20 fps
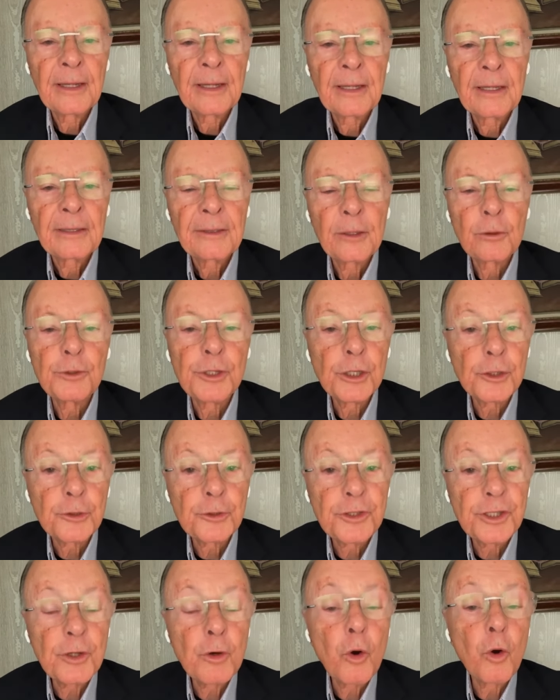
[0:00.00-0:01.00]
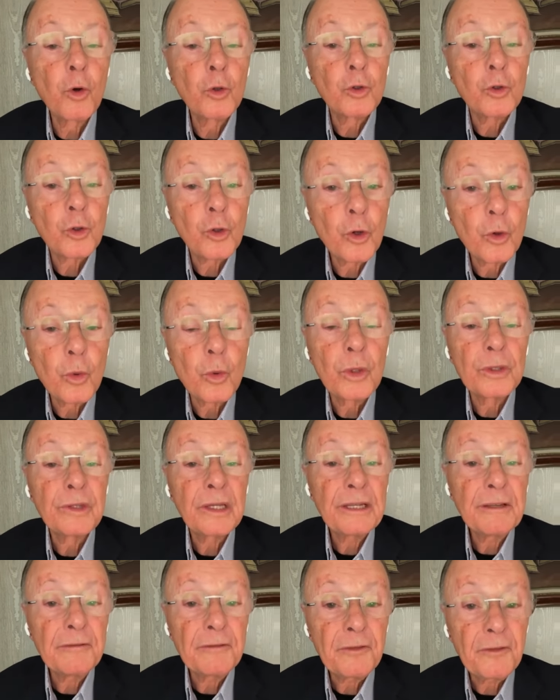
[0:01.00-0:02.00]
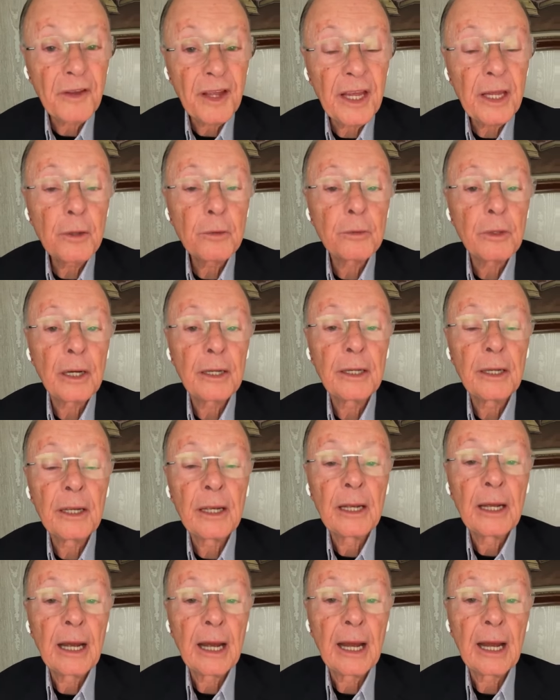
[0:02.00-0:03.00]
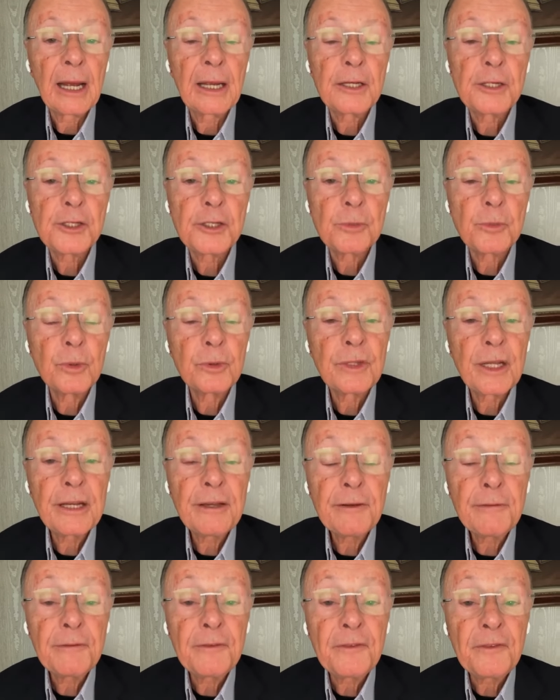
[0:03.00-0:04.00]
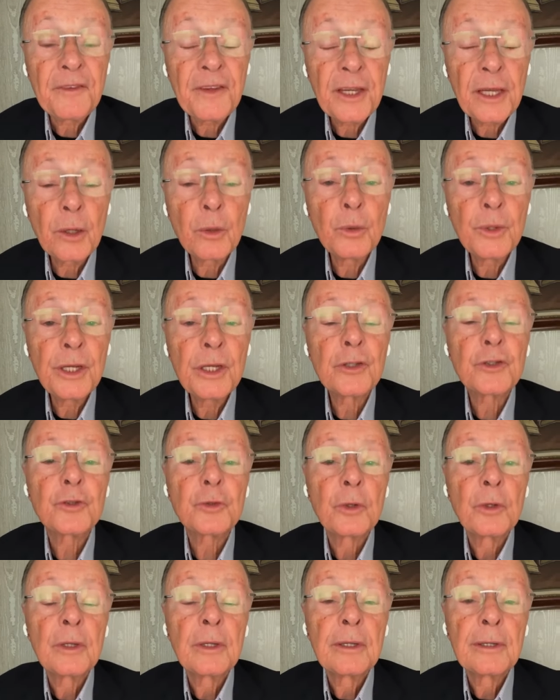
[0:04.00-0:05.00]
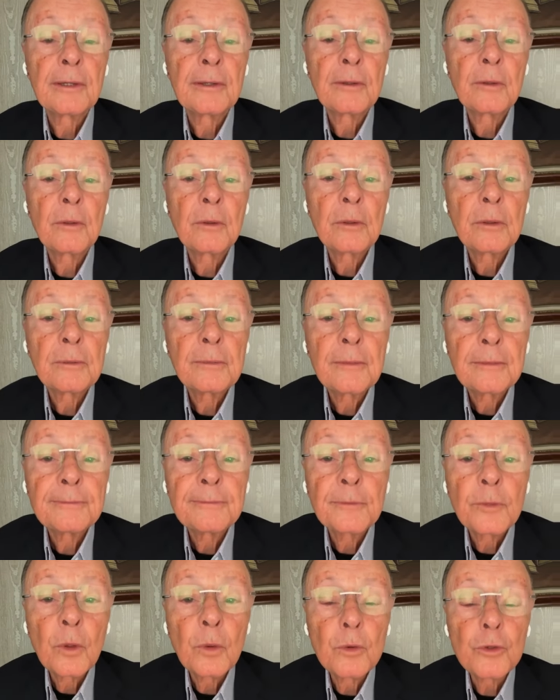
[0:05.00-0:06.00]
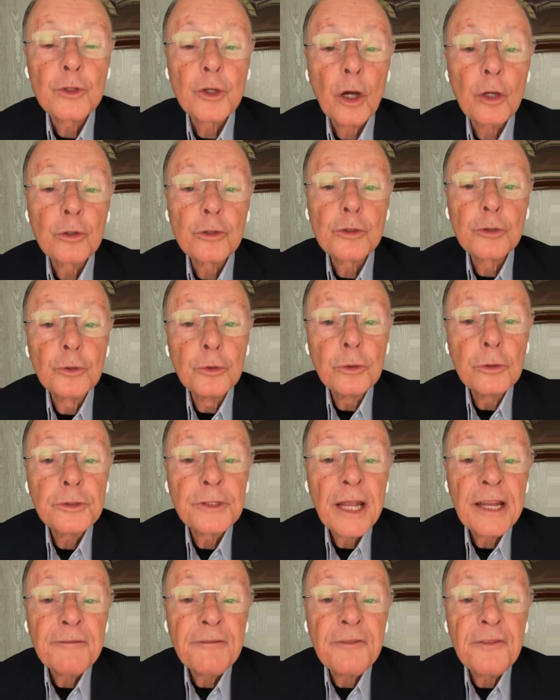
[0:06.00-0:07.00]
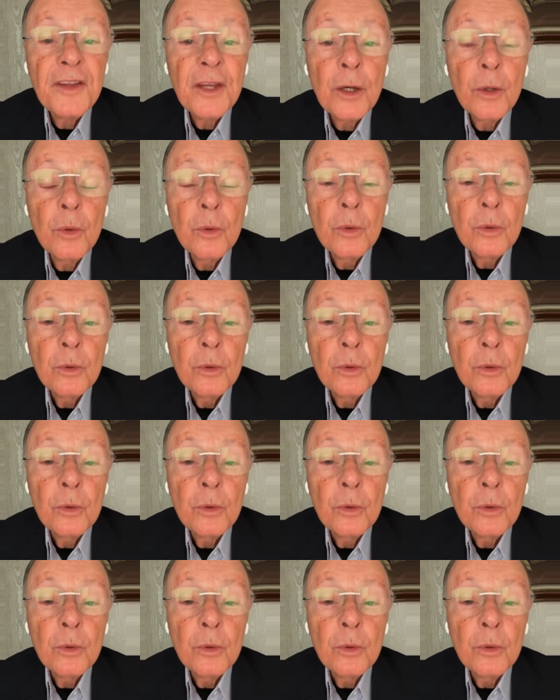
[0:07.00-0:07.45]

So, Jesus, when he came into this world, he saw that. With his own naked